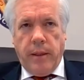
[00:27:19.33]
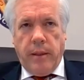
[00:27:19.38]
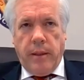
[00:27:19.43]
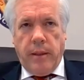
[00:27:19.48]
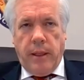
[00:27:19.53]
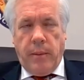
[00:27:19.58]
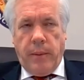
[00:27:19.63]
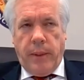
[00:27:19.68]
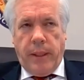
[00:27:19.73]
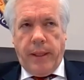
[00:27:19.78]

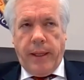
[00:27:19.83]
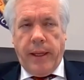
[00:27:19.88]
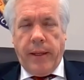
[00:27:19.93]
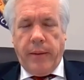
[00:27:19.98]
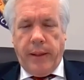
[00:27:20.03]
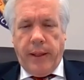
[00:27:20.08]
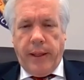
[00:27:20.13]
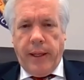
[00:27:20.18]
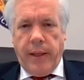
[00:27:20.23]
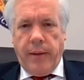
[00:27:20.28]

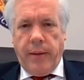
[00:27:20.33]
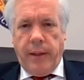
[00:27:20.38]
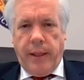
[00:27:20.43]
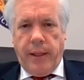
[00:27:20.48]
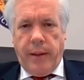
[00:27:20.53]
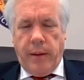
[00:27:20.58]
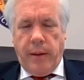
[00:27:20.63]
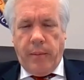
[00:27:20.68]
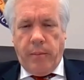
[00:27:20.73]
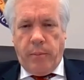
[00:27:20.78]
in
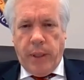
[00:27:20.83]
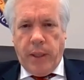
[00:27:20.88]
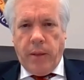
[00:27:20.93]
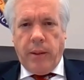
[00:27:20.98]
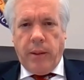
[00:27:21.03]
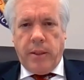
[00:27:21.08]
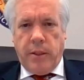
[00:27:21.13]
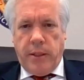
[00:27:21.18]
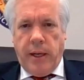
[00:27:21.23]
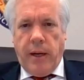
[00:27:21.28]
the bill
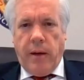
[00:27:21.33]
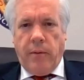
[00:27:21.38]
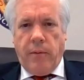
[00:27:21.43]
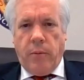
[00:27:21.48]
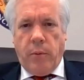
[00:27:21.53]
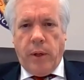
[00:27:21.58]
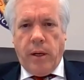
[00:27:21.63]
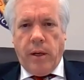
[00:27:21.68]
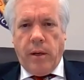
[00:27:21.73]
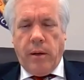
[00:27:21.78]

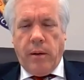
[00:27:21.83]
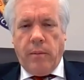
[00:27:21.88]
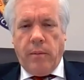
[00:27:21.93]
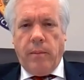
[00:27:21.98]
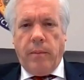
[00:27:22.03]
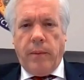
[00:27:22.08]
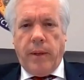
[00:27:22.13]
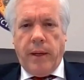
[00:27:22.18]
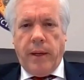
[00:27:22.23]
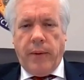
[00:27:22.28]
itself, we're
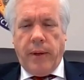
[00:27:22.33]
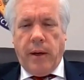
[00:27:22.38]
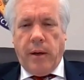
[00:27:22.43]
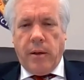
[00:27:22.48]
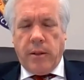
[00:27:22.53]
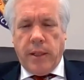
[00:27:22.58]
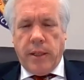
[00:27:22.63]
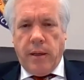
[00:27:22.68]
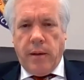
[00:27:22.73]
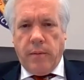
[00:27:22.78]
giving
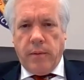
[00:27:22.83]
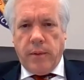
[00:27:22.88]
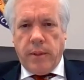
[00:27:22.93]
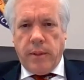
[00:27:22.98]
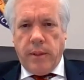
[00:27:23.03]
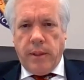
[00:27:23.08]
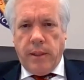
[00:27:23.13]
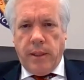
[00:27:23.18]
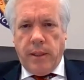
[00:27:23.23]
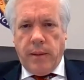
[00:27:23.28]

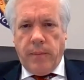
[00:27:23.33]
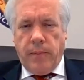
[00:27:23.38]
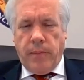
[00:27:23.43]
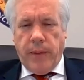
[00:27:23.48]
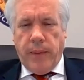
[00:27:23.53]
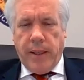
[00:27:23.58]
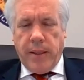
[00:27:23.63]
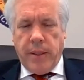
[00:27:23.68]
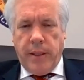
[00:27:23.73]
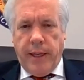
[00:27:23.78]
ourselves
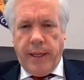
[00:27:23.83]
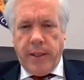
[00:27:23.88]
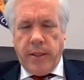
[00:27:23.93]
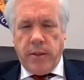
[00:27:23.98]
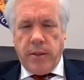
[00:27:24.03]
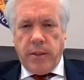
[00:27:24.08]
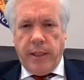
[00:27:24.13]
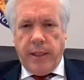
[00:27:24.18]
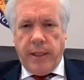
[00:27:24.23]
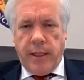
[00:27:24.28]
as an
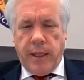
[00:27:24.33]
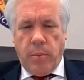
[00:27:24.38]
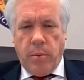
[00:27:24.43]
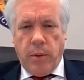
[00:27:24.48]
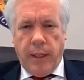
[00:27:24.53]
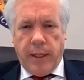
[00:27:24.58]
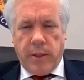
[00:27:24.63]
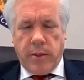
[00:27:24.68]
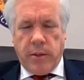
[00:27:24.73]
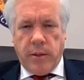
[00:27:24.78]
agency a
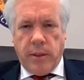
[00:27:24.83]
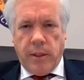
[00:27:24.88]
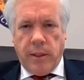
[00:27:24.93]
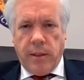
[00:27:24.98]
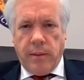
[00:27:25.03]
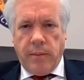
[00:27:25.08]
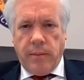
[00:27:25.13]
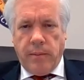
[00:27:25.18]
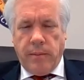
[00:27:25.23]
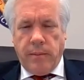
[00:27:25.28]
couple
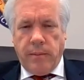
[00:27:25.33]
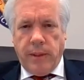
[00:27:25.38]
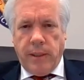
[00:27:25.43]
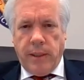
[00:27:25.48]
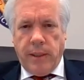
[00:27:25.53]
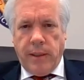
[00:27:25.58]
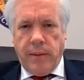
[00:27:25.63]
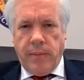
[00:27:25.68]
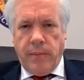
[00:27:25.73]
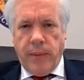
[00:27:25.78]
extra
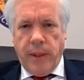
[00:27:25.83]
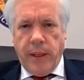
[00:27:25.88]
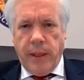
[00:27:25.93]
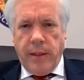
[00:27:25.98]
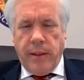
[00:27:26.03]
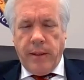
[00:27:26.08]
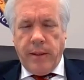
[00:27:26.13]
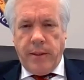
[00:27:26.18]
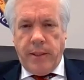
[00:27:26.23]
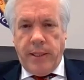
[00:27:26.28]

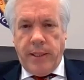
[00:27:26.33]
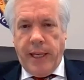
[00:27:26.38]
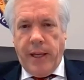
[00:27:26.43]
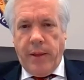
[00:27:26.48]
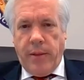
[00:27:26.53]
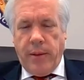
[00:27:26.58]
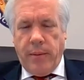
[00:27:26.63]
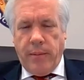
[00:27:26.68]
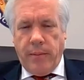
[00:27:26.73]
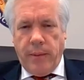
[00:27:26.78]

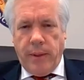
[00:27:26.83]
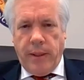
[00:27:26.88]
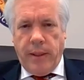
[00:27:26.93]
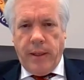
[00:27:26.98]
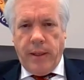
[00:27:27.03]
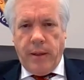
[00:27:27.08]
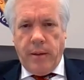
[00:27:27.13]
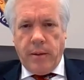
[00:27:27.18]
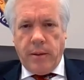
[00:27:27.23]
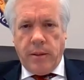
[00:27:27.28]
teeth,
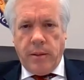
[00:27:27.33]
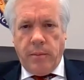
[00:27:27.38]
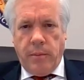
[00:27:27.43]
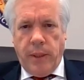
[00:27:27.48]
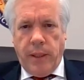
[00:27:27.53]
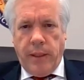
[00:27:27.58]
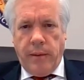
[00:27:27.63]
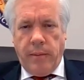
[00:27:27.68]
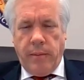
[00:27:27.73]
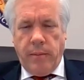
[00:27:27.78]
to
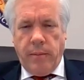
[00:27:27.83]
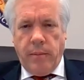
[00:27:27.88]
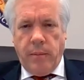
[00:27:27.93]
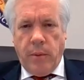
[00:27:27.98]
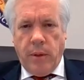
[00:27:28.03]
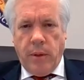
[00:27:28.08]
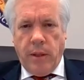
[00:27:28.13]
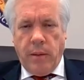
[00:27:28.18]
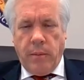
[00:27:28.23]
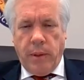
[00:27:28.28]
be
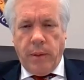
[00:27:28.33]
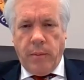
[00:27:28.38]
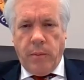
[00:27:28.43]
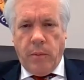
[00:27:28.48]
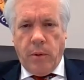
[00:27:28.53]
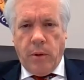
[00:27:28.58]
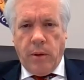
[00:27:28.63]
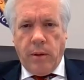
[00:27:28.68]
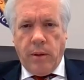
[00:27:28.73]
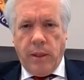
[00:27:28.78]
a little bit
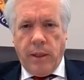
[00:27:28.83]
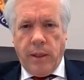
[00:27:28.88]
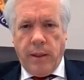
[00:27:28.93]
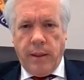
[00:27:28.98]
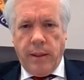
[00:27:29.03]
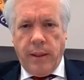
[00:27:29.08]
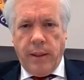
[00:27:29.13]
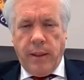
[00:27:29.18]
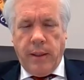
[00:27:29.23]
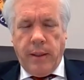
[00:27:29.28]

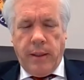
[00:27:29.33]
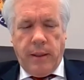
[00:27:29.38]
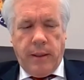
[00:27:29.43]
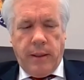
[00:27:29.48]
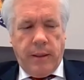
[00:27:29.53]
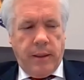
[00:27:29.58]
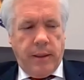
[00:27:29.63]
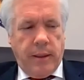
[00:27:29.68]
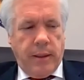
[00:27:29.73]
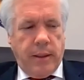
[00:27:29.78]
more
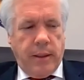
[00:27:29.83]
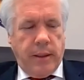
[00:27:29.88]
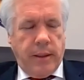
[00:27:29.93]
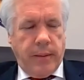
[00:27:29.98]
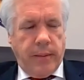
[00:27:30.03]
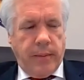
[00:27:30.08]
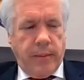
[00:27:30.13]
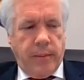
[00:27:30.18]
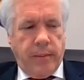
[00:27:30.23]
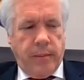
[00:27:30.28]

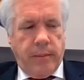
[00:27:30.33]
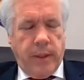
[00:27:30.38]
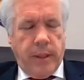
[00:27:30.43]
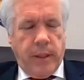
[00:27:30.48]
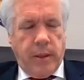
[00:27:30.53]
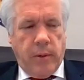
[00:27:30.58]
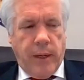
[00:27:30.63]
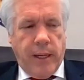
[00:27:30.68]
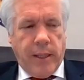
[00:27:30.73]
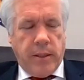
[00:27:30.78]

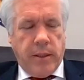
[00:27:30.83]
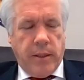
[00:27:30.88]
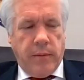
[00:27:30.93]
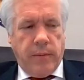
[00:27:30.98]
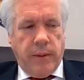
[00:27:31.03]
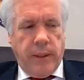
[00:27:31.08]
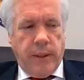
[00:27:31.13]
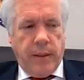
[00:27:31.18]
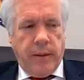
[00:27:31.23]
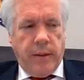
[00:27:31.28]

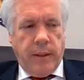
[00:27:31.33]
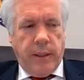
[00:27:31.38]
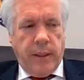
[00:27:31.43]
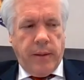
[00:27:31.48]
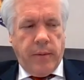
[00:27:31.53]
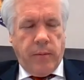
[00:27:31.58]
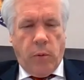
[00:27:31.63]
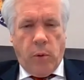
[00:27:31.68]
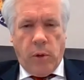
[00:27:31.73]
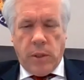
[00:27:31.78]
aggressive in the
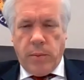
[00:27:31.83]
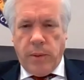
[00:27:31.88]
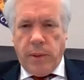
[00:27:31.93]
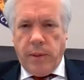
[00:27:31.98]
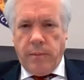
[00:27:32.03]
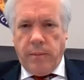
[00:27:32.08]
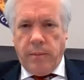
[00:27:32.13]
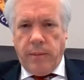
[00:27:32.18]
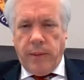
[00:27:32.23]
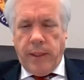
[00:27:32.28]

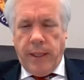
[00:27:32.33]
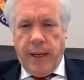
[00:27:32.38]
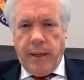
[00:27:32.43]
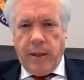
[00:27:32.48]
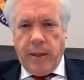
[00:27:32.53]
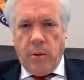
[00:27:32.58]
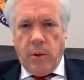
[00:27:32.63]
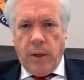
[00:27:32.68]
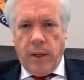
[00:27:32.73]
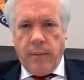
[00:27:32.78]
enforcement
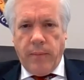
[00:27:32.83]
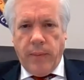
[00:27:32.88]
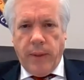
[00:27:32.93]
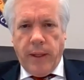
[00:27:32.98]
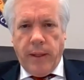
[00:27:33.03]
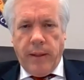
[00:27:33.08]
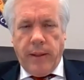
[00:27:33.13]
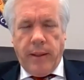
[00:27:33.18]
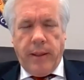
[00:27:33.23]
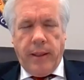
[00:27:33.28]
category.
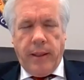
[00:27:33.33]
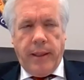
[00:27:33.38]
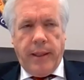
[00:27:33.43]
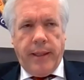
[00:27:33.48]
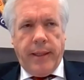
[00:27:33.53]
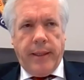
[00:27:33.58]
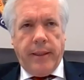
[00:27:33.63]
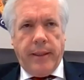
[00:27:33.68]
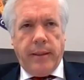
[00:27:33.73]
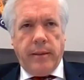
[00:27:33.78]

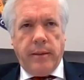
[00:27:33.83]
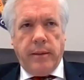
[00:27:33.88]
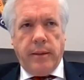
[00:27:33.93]
And